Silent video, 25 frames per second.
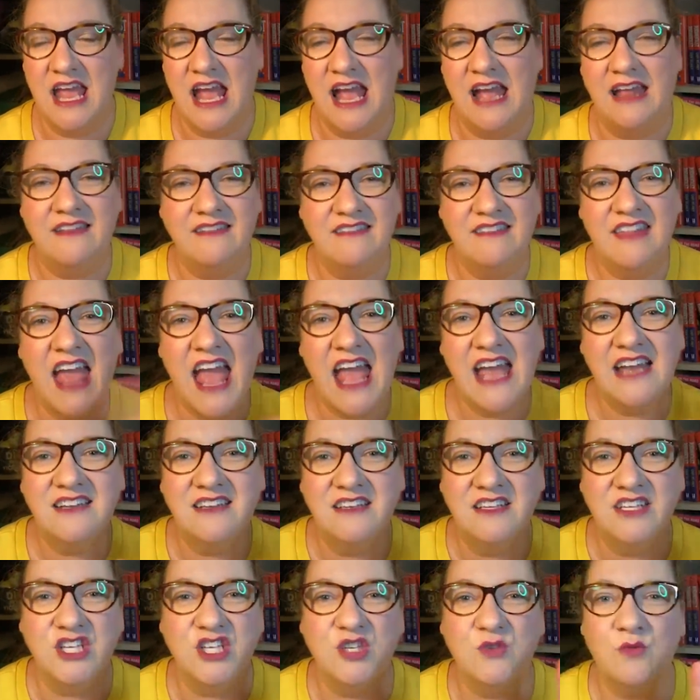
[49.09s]
and
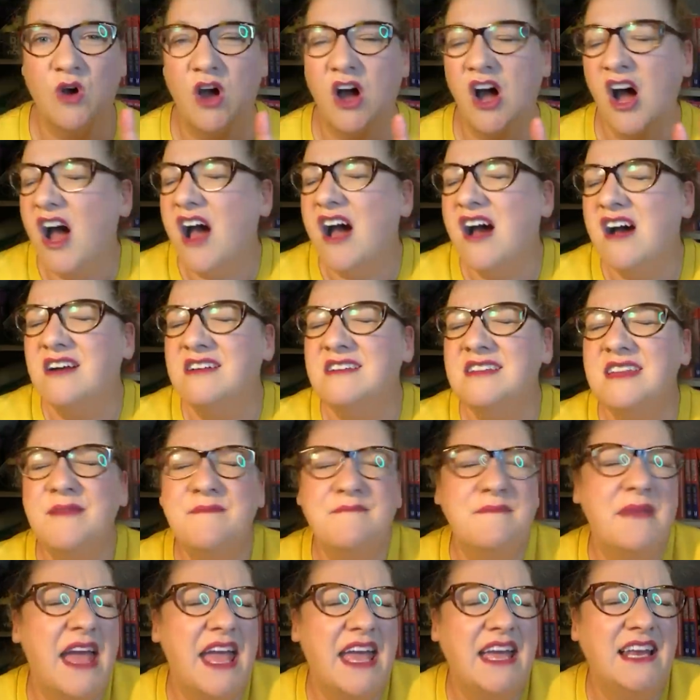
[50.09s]
then you are on the
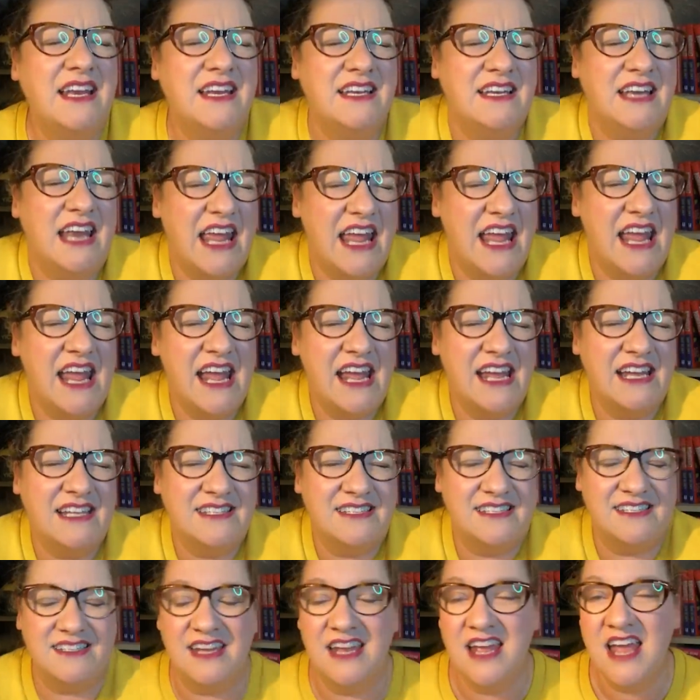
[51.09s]
mailing
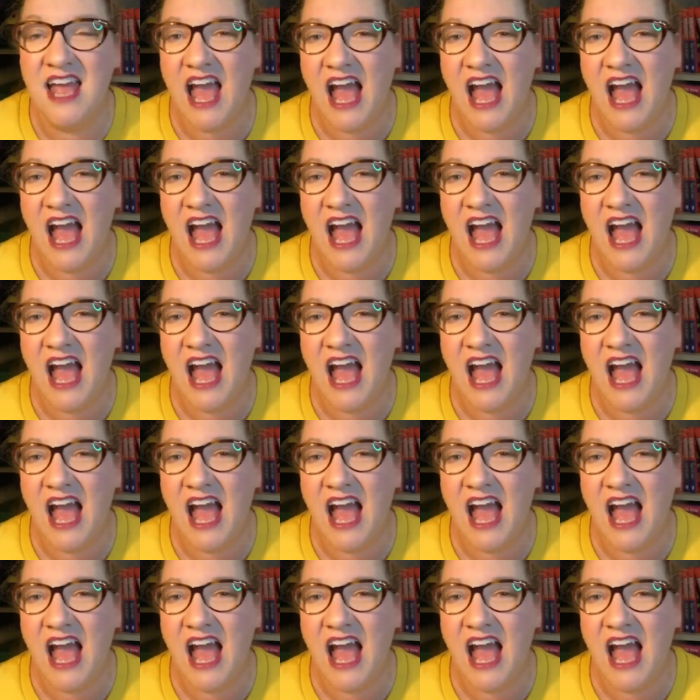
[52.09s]
list